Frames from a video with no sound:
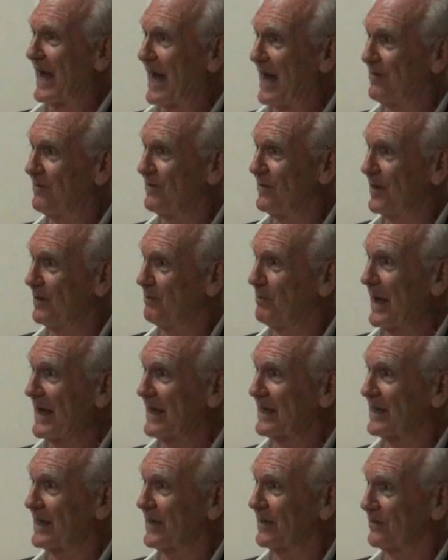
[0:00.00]
we have a
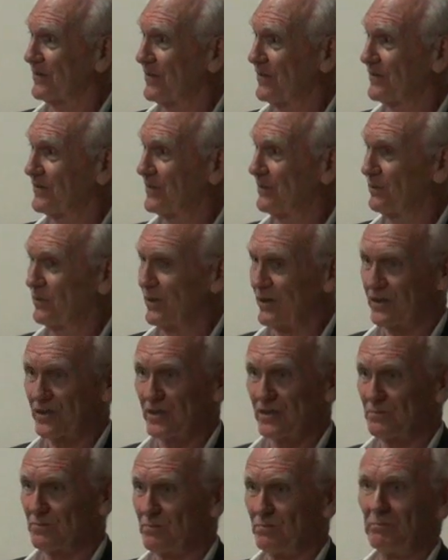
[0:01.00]
banking system
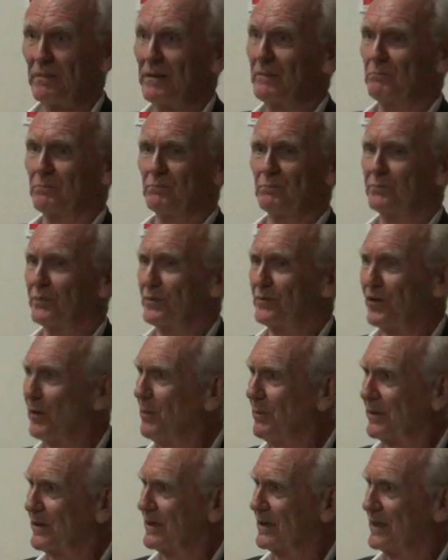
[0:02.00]
which is
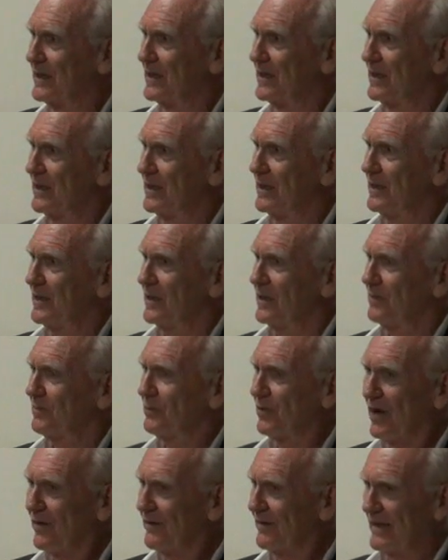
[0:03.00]
predominantly
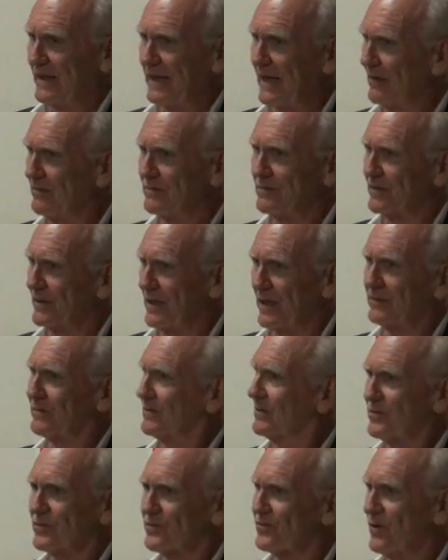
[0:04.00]
privately owned
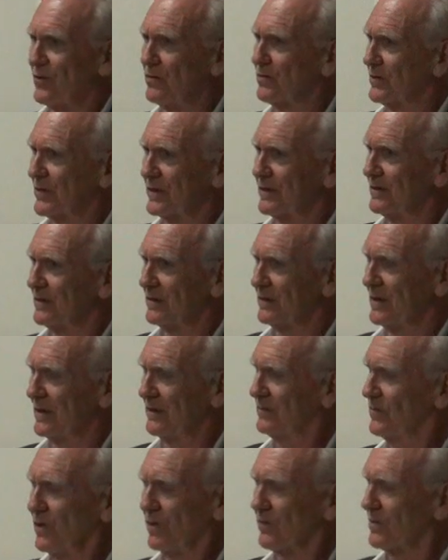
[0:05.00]
and controlled,
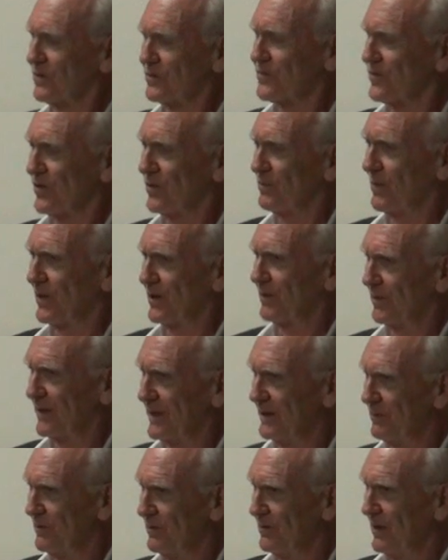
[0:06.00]
and not controlled by the
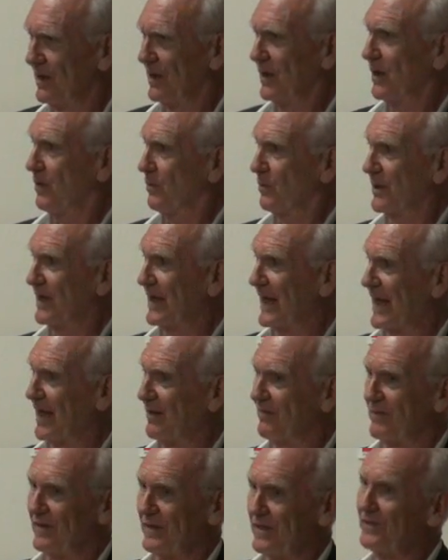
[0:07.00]
people. We
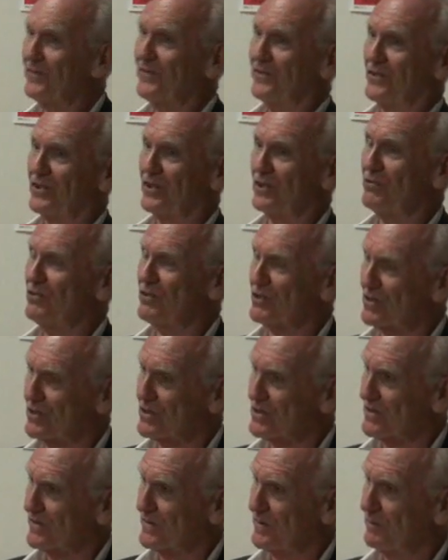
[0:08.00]
have
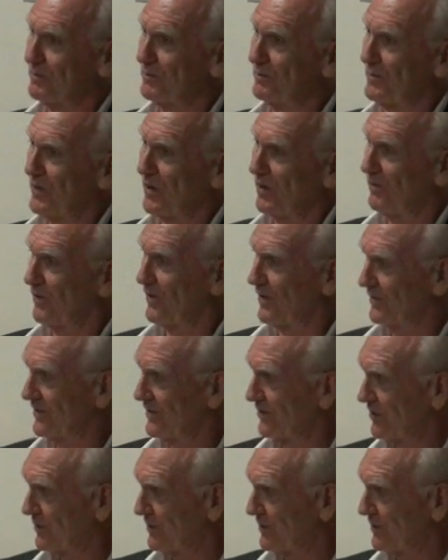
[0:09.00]
institutions of the